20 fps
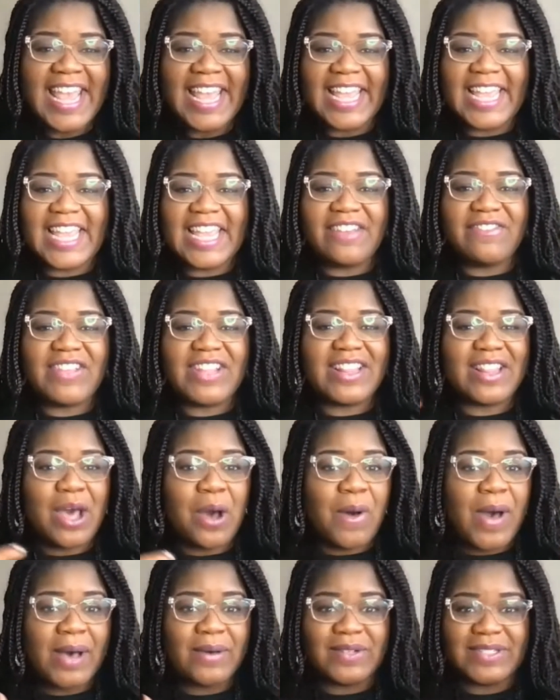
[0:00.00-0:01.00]
even
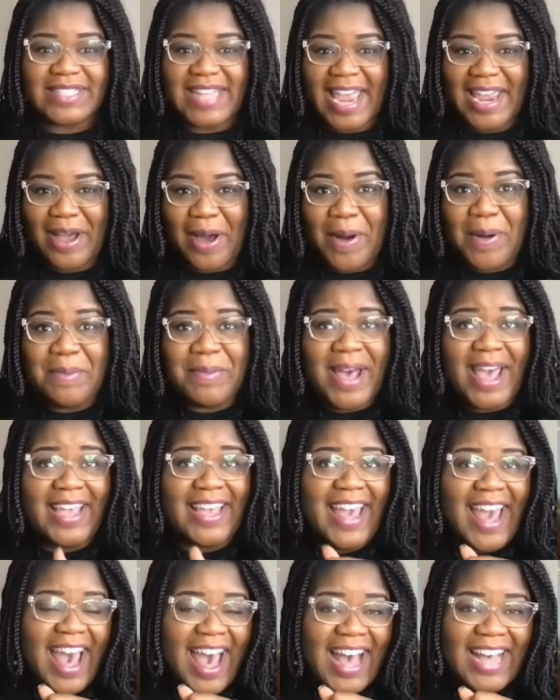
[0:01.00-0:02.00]
though I was like, oh my
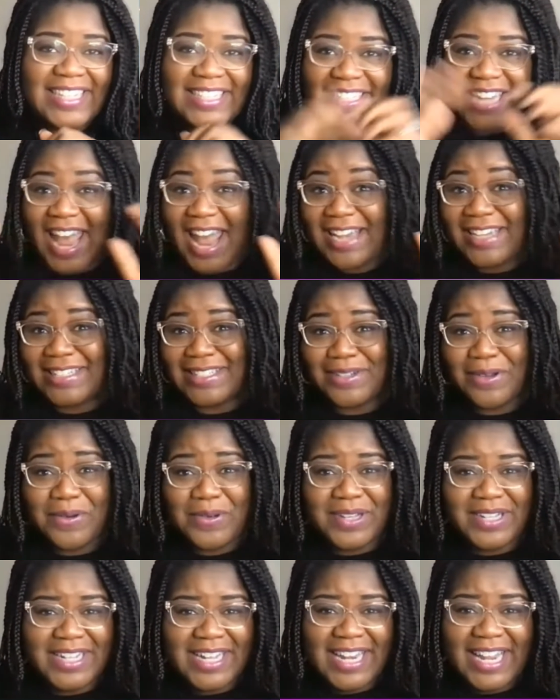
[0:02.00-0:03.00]
gosh, God is so
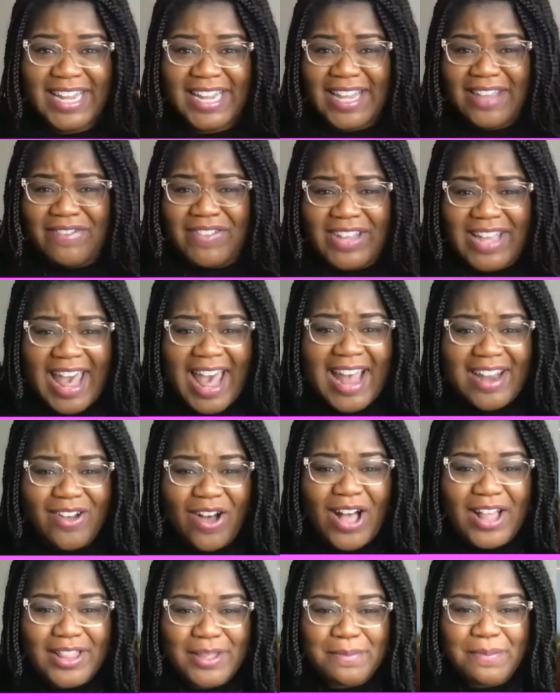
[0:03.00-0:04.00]
good and giving God
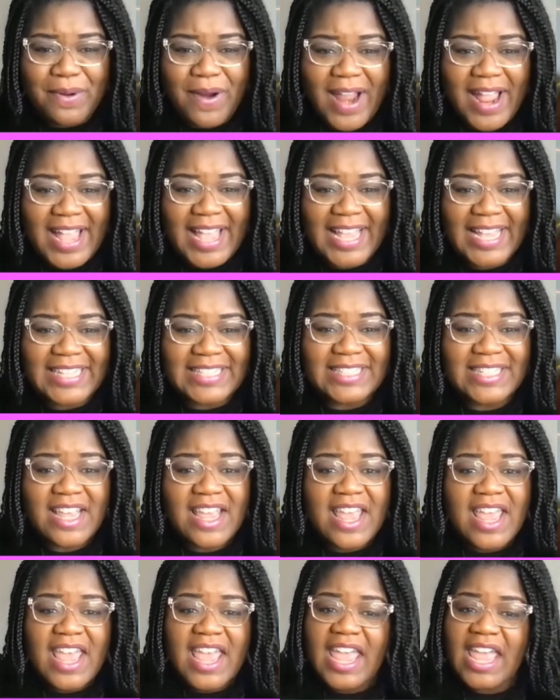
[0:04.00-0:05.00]
all the praise,
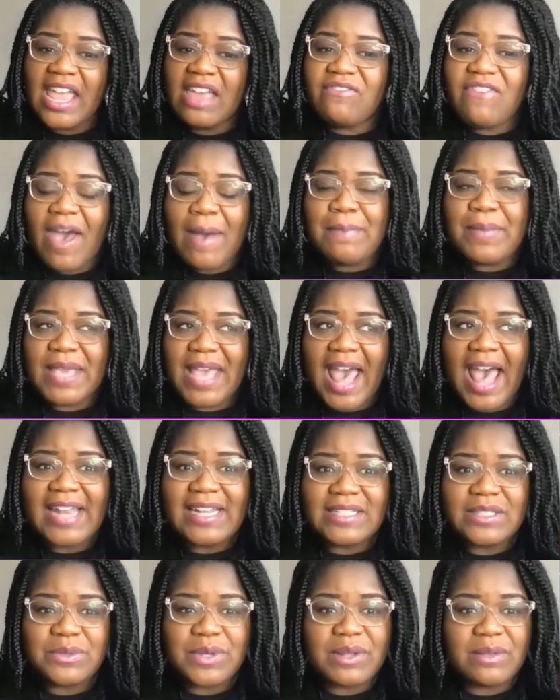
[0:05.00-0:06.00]
if I be
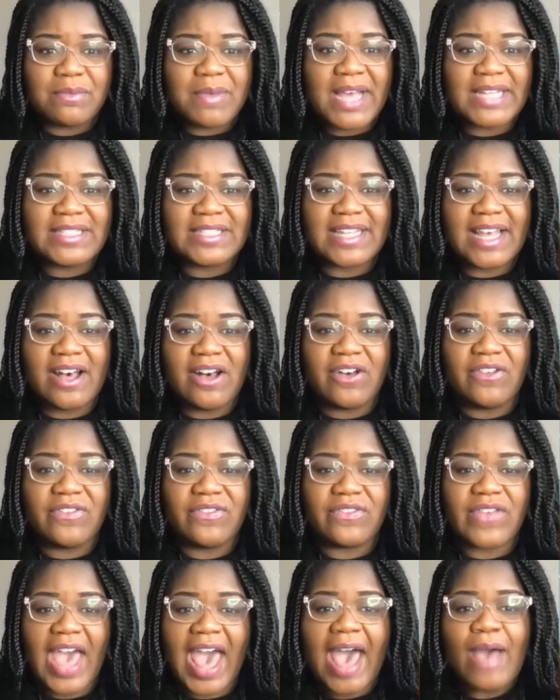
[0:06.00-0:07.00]
honest with myself,
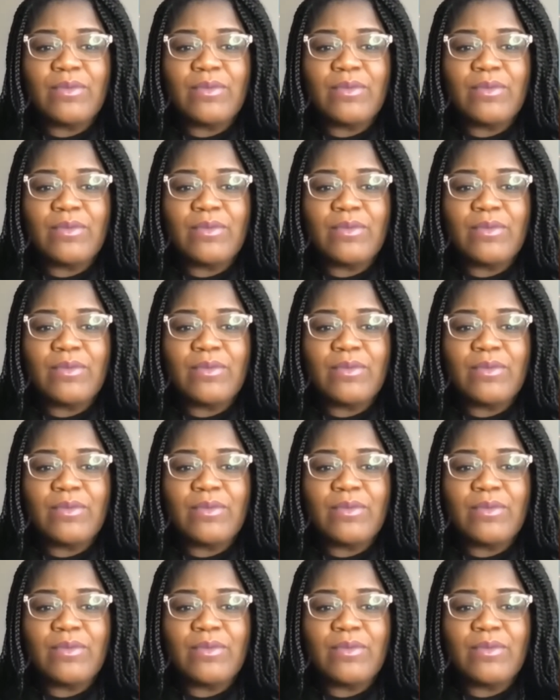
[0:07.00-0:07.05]
I